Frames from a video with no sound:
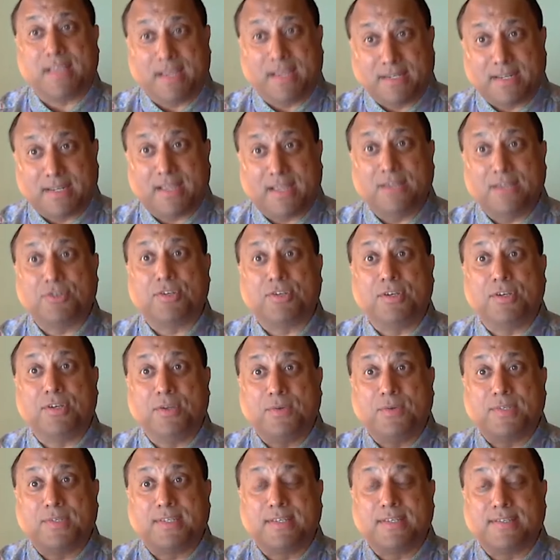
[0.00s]
it
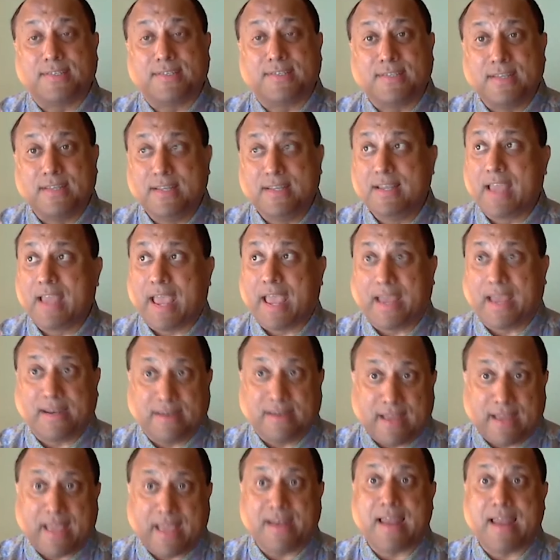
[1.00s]
introduces
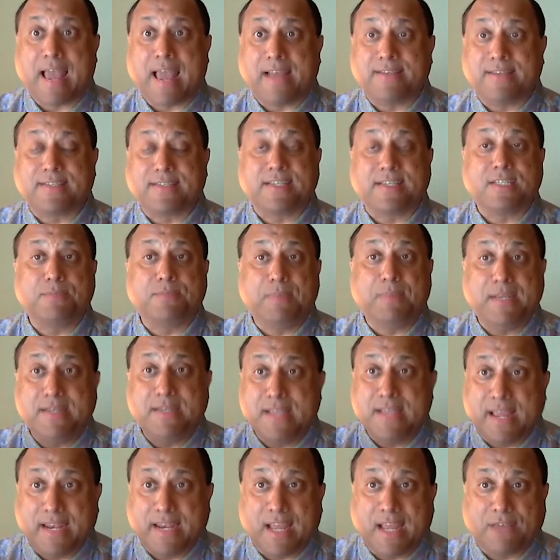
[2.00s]
and enhances
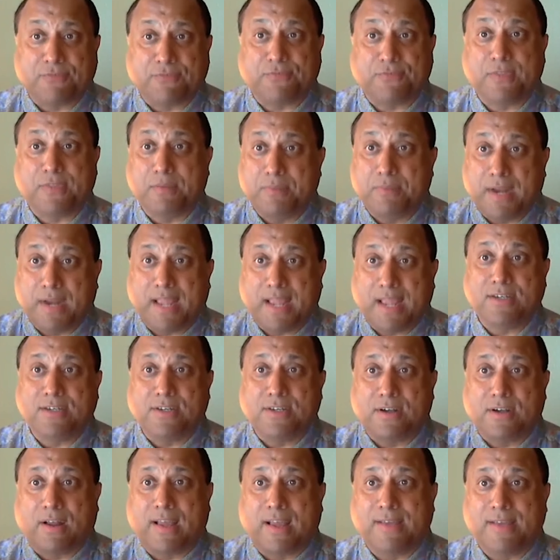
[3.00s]
BDNF, the
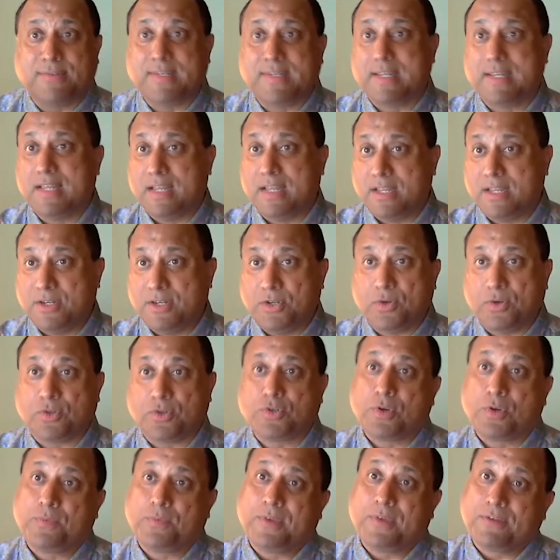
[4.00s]
brain-derived
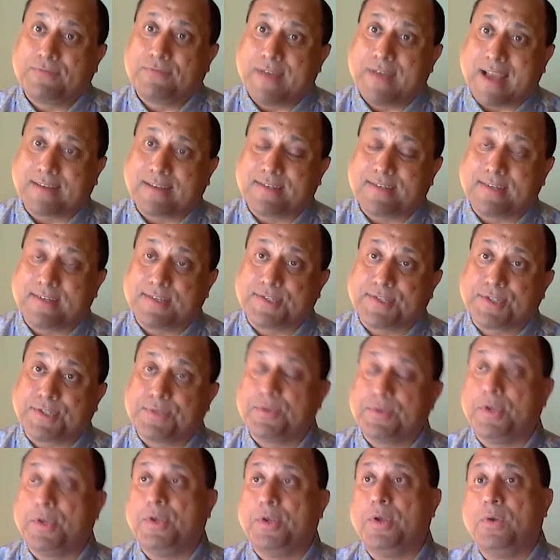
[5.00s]
neurotropic factors,
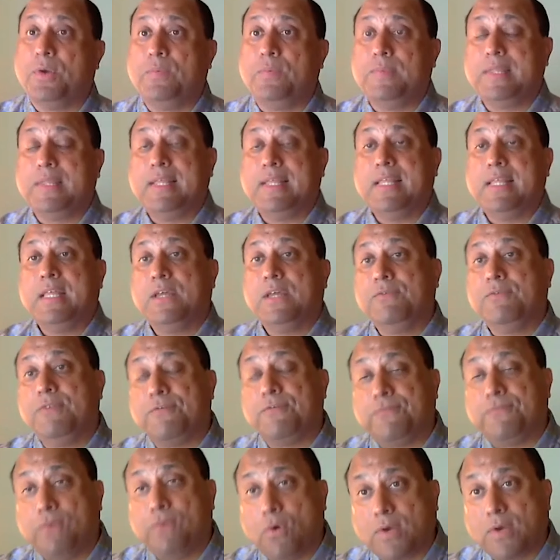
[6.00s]
We
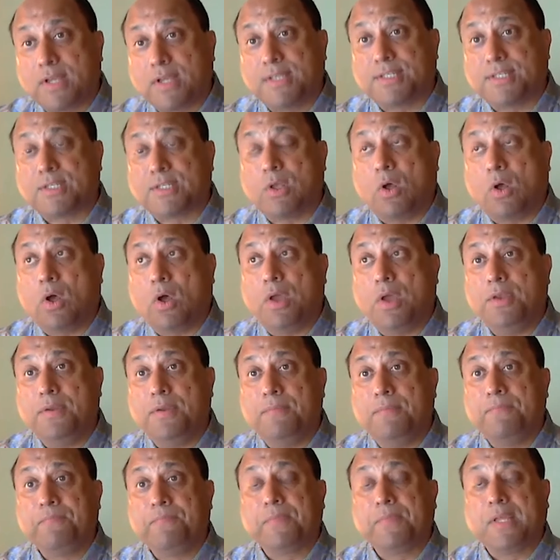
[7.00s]
focus
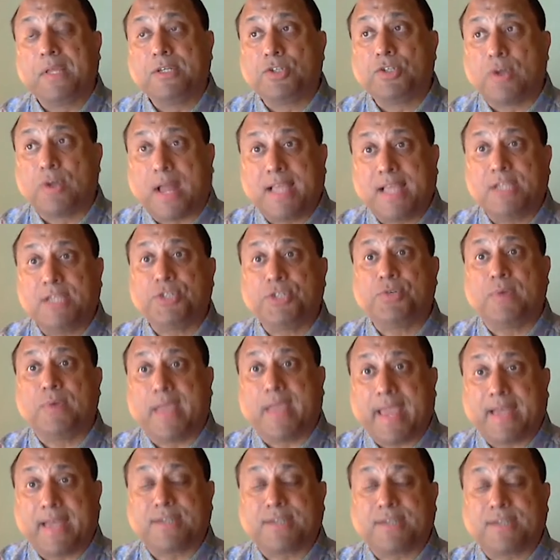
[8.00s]
on trying to
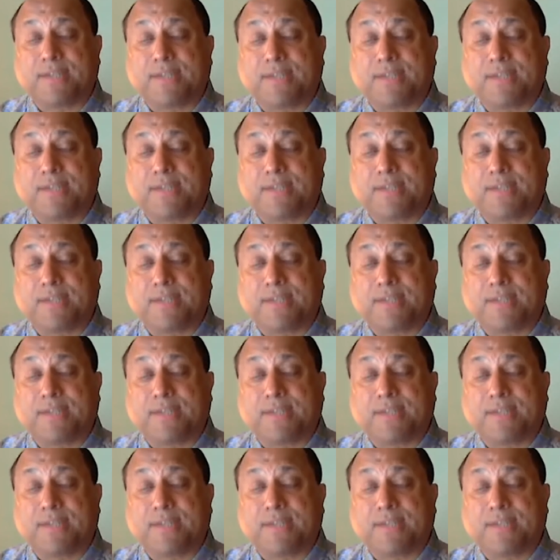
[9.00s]
get